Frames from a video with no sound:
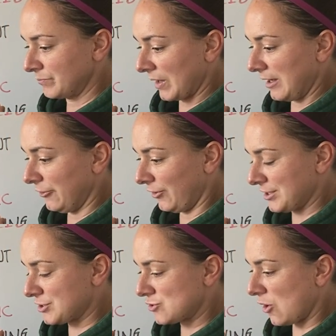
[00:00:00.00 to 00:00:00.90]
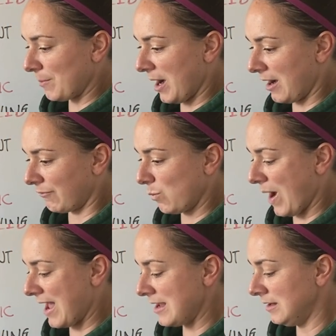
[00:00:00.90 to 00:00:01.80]
If I stop
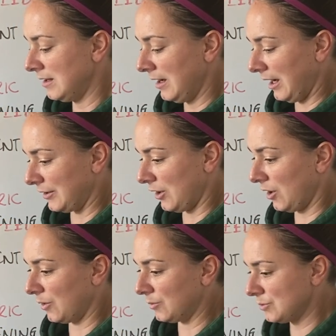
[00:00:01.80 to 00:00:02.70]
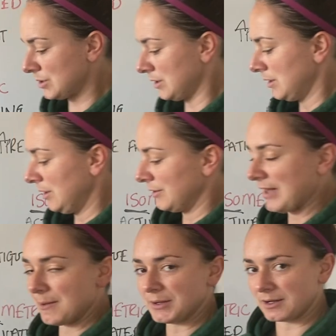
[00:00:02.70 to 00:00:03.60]
halfway and hold,
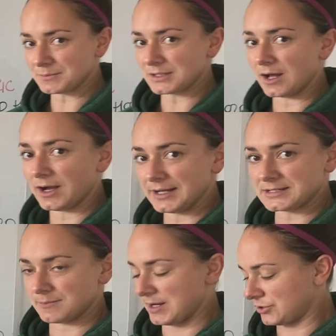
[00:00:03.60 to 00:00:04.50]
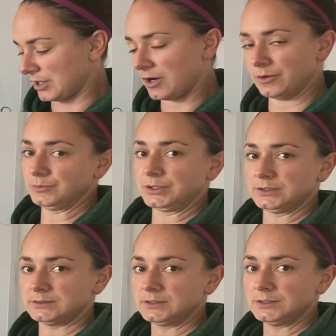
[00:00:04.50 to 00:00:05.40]
that becomes an isometric hold.
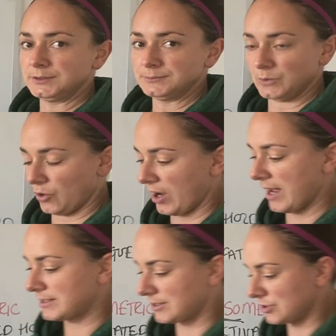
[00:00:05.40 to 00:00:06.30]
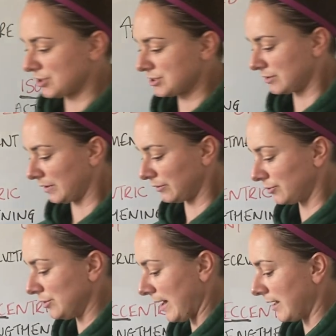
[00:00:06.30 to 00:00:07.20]
Okay, so just to run
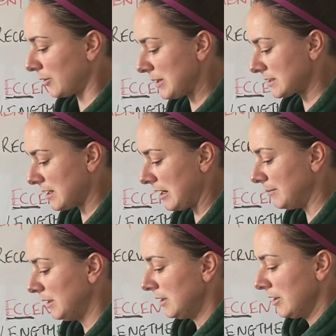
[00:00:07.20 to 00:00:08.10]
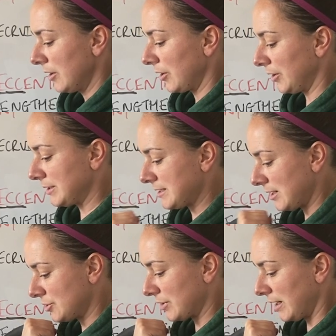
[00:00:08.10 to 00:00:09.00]
through that in quick time,
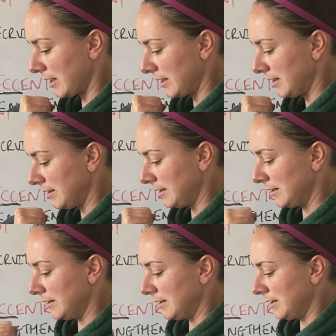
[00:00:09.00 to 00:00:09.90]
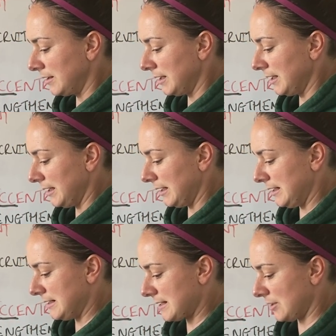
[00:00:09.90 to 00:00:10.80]
concentric,
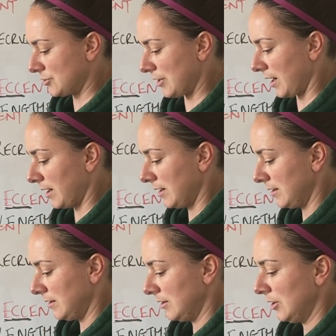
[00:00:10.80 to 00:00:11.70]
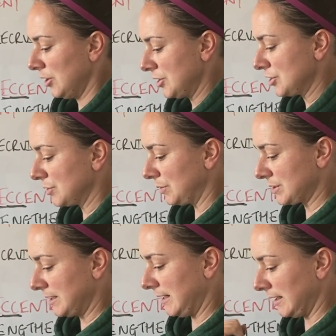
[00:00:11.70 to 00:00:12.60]
eccentric,
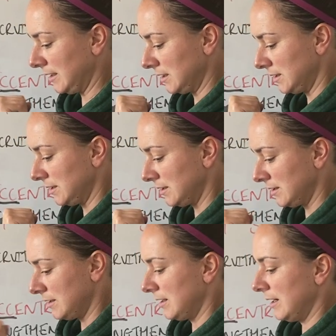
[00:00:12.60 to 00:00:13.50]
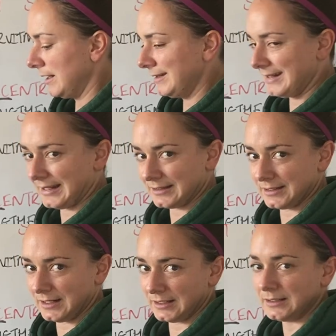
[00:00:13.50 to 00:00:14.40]
shortening,
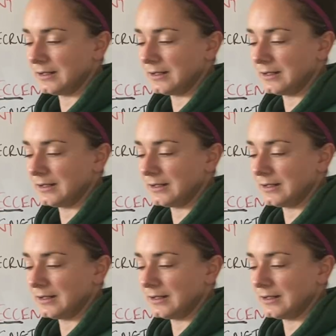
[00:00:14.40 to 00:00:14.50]
lengthening